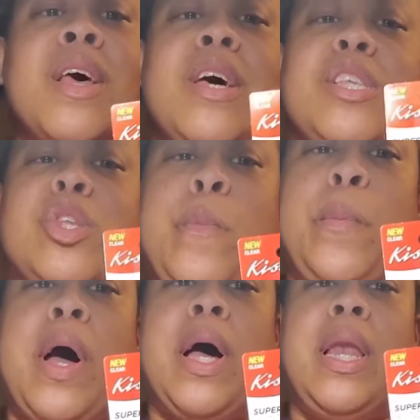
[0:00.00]
Super
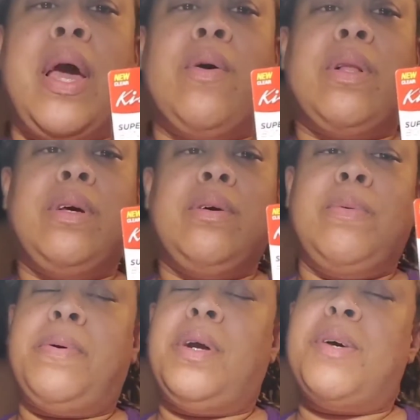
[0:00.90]
Bond nail glue.
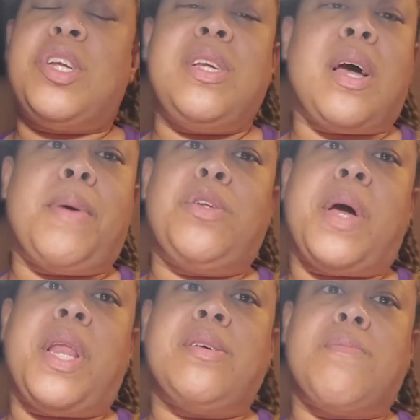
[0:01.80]
Pretty much anytime I do
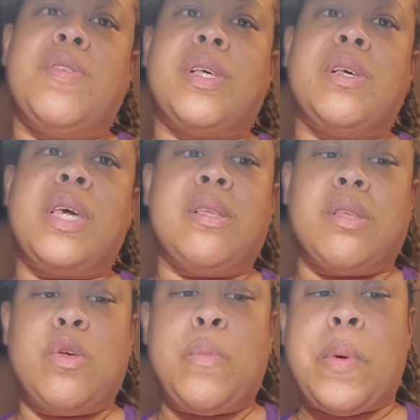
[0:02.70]
my nails, I'm using Kiss
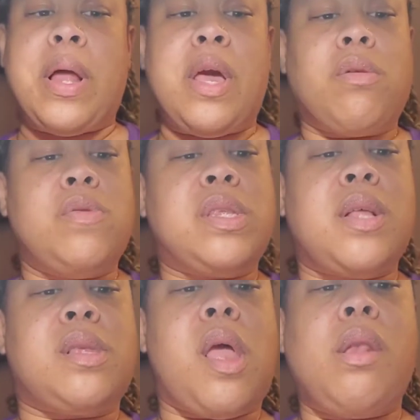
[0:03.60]
Super Bond nail glue.
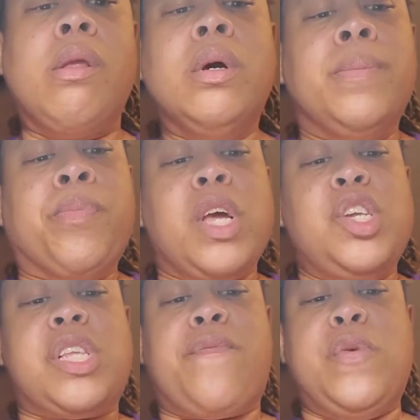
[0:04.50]
Sets in
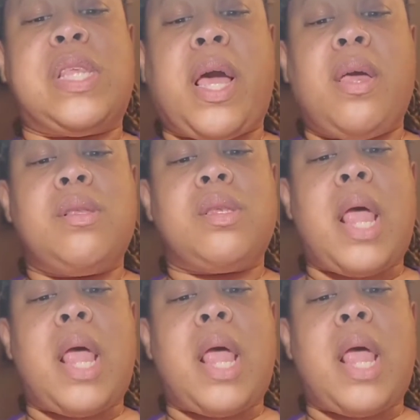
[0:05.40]
just a few seconds.